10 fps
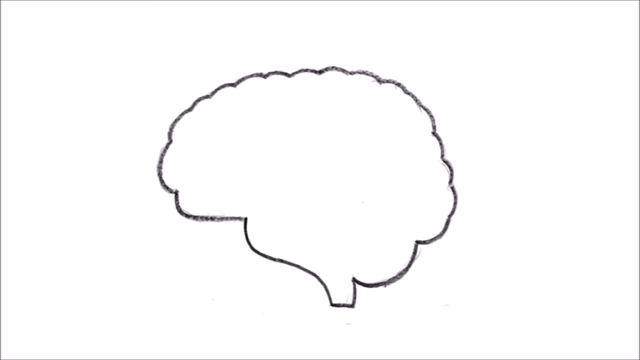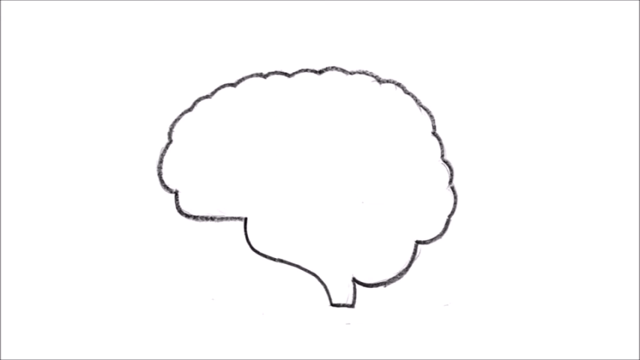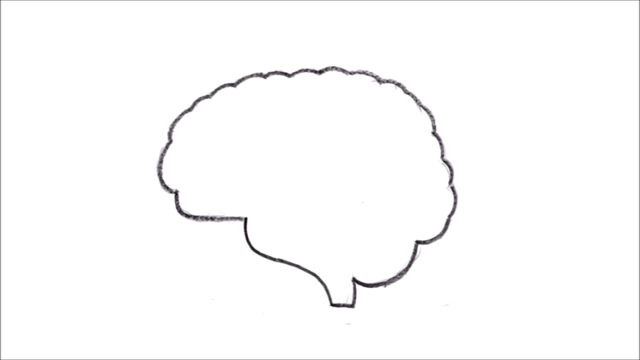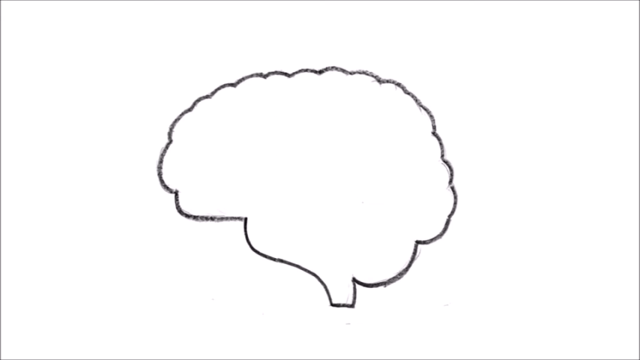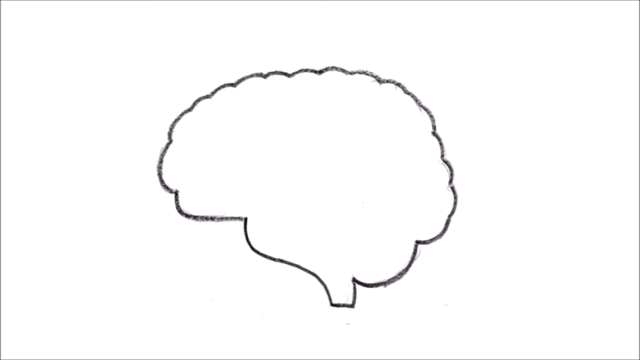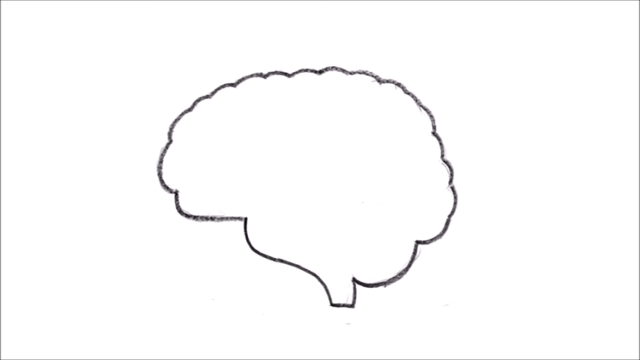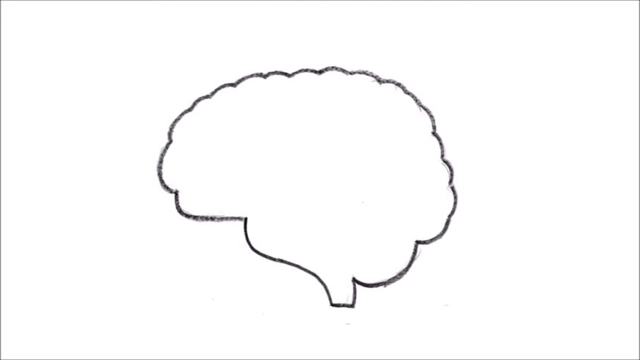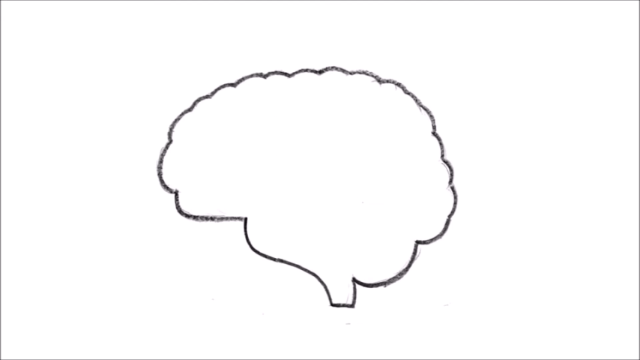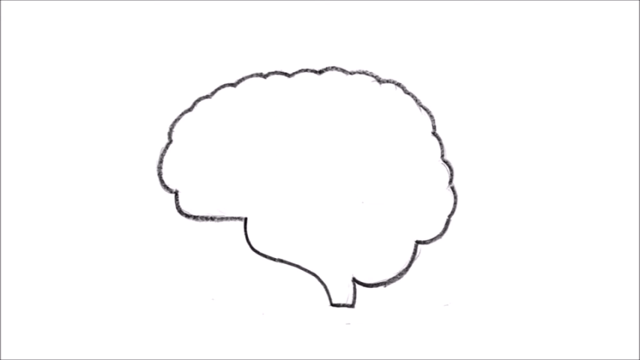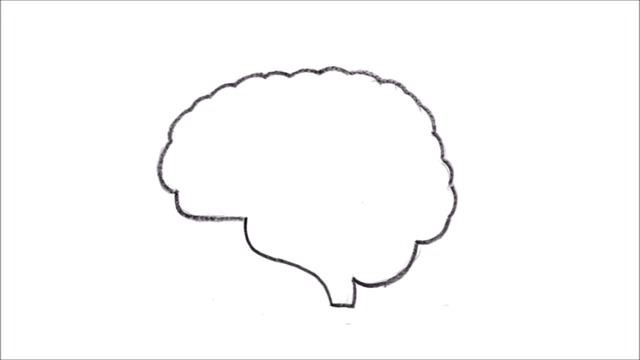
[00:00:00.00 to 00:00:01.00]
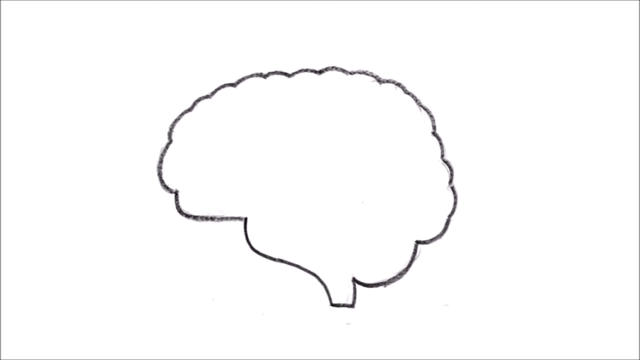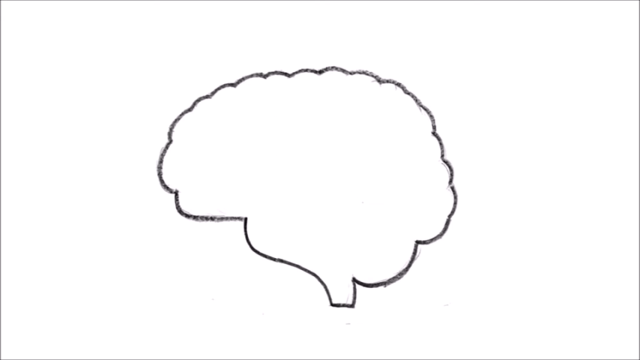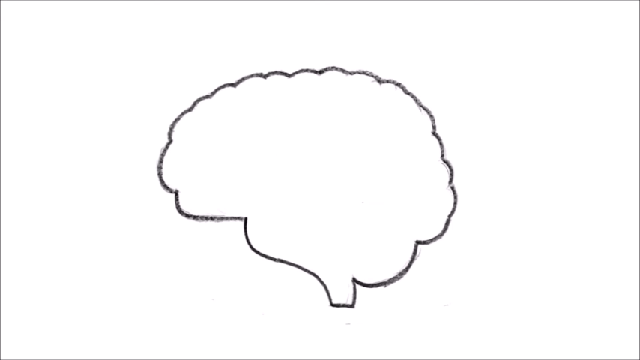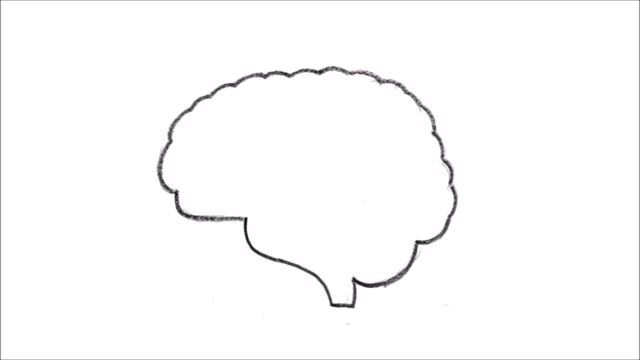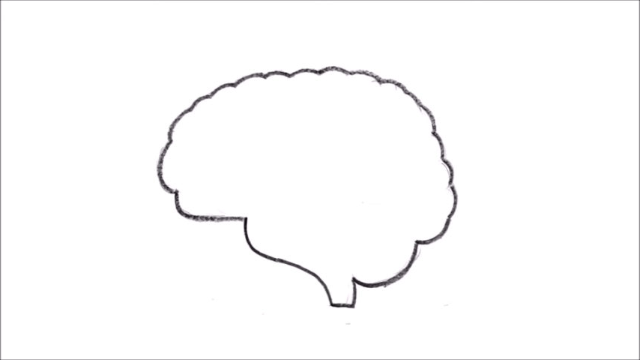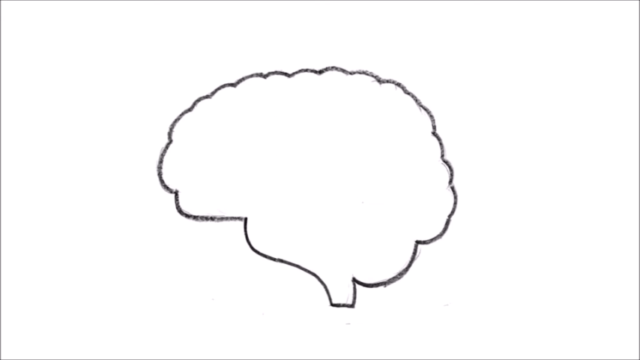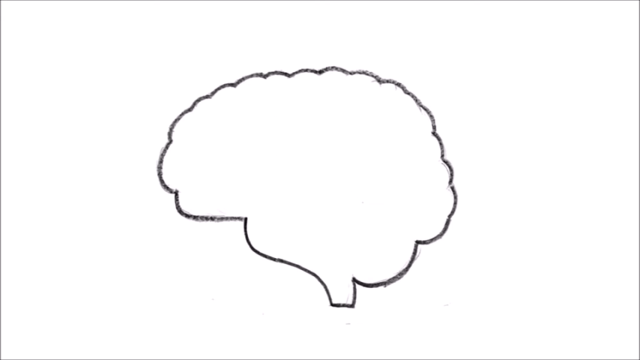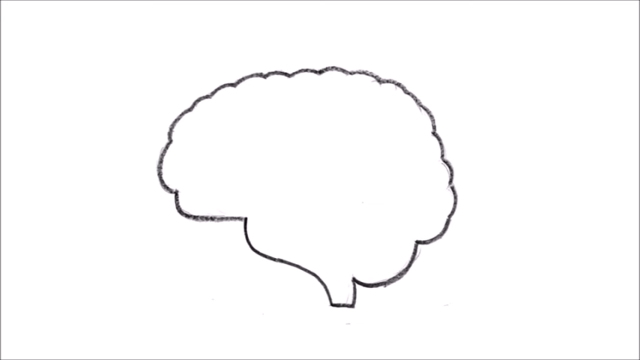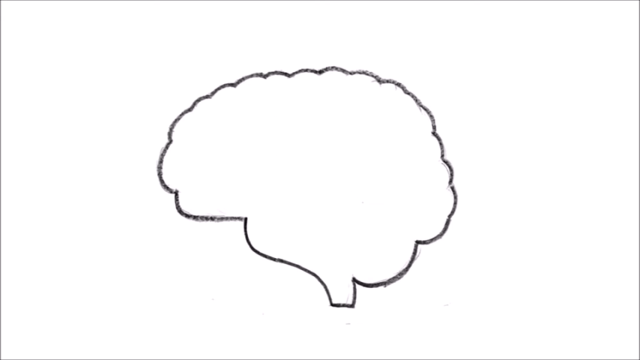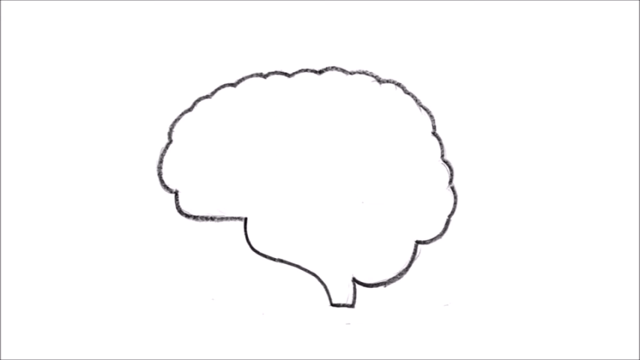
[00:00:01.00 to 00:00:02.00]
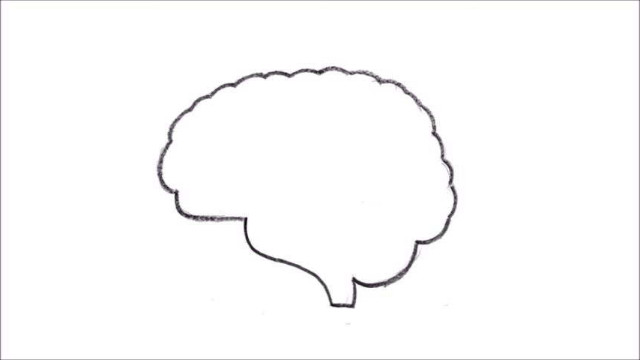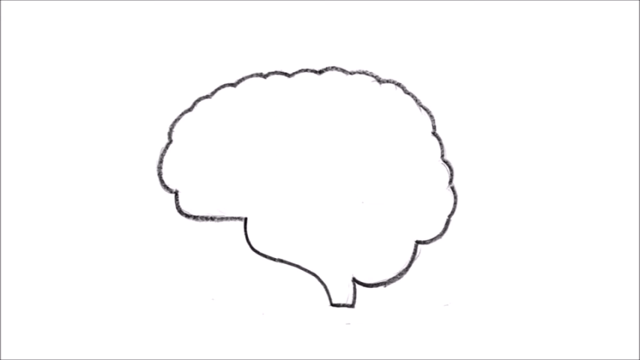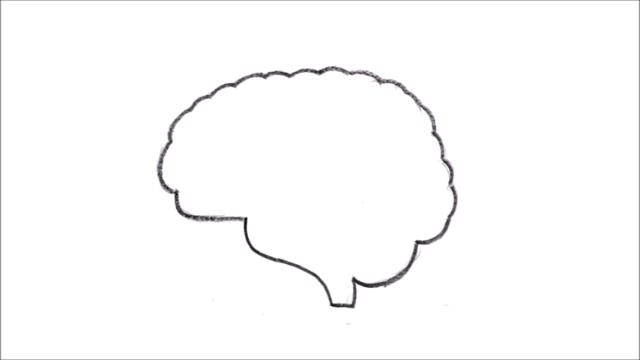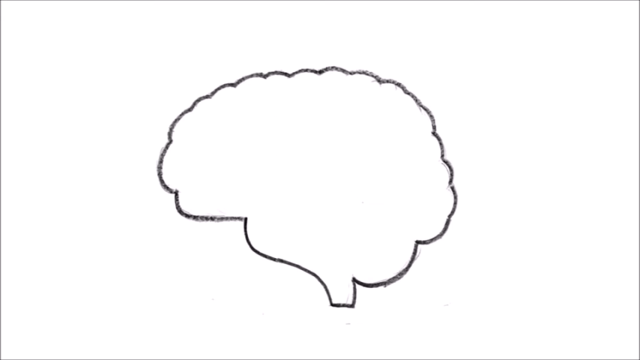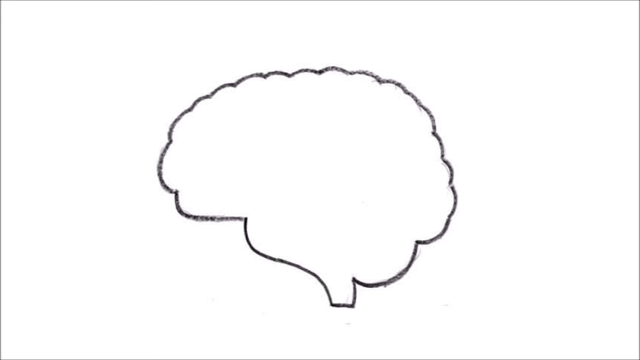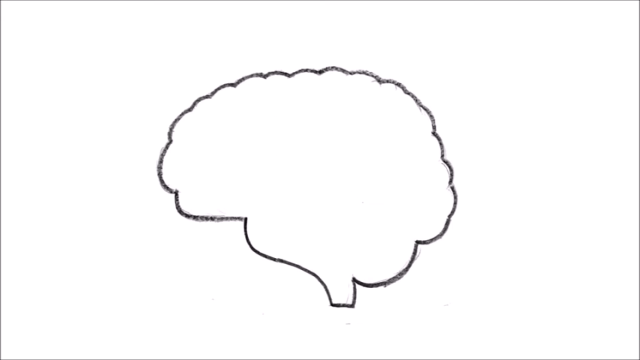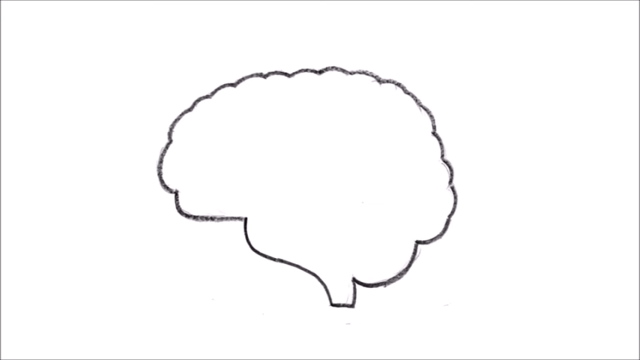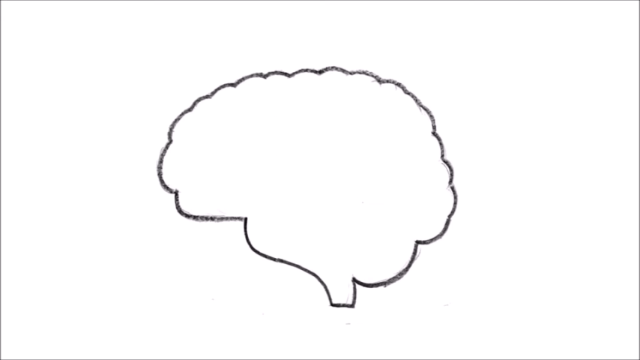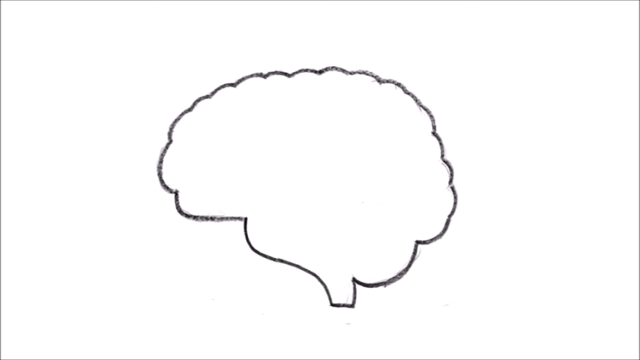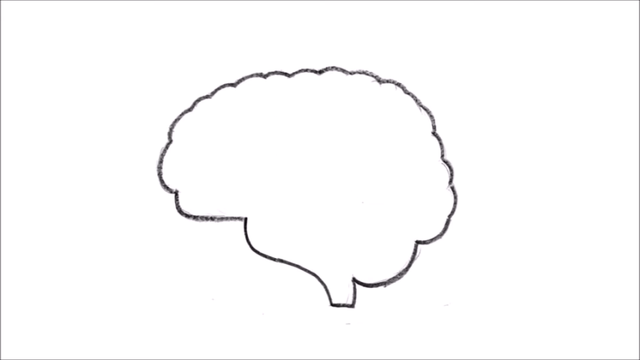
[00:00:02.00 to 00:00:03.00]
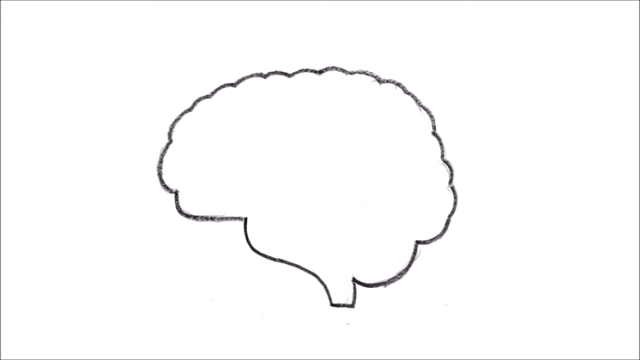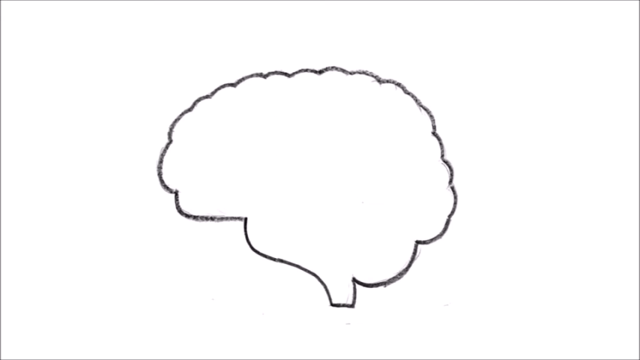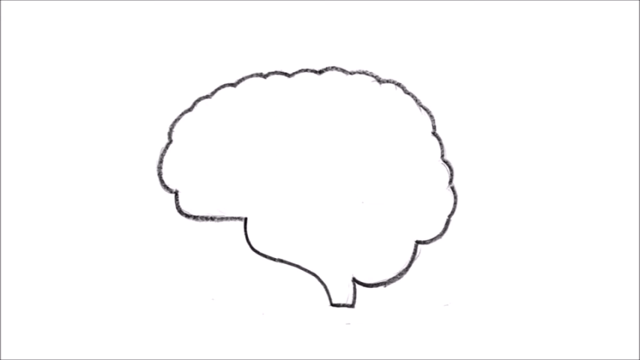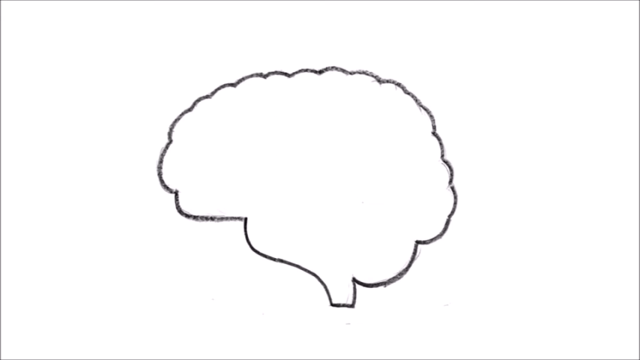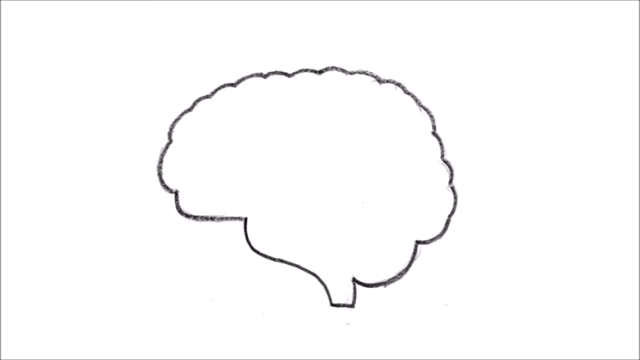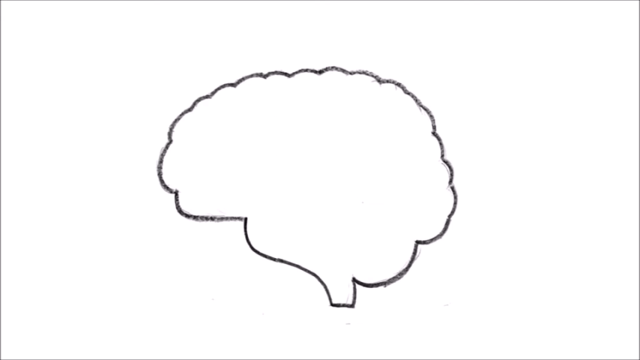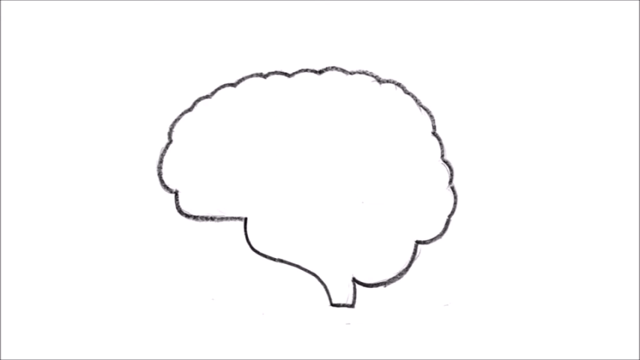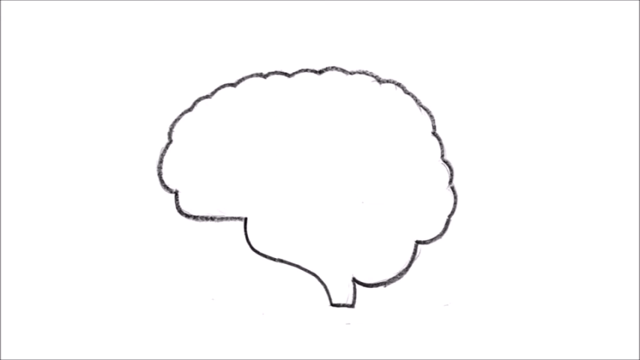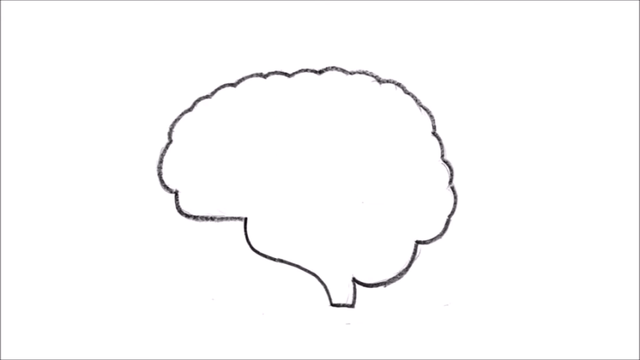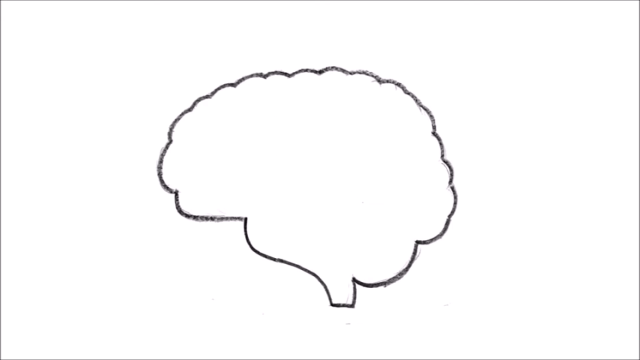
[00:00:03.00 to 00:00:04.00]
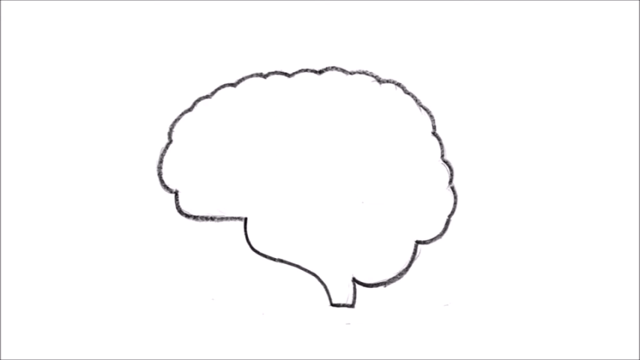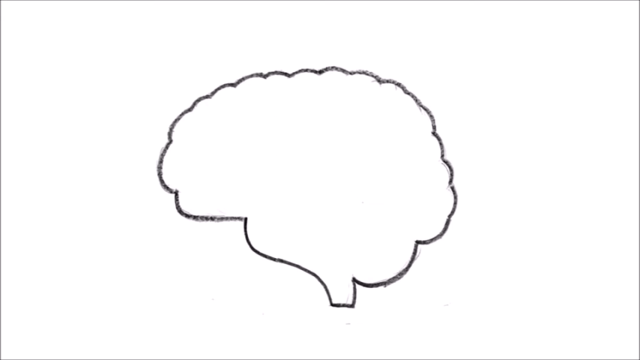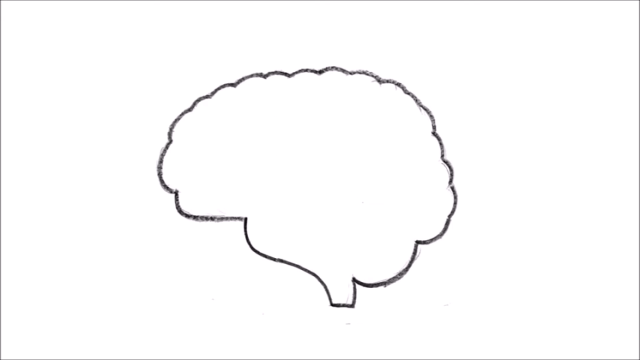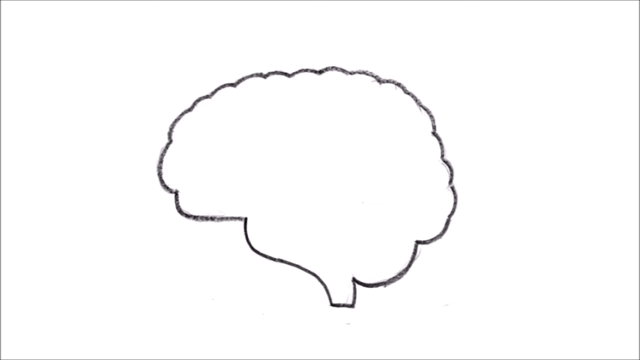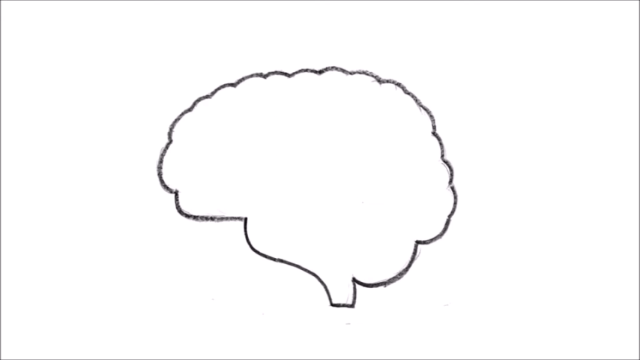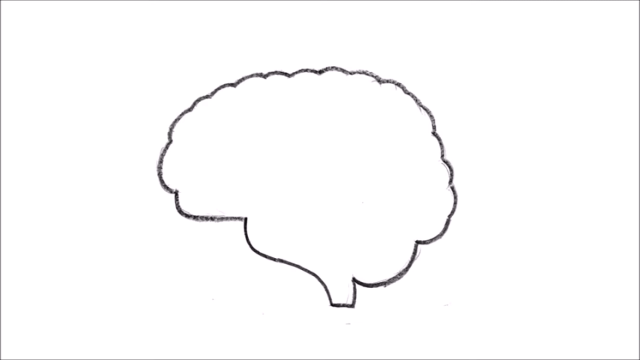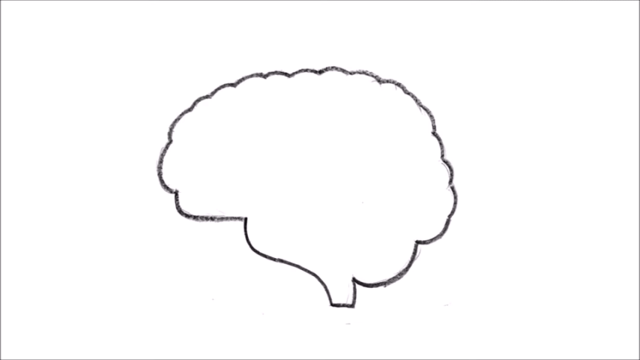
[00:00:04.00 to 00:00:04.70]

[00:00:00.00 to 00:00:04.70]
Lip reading: No face is visible, so there are no lips to read.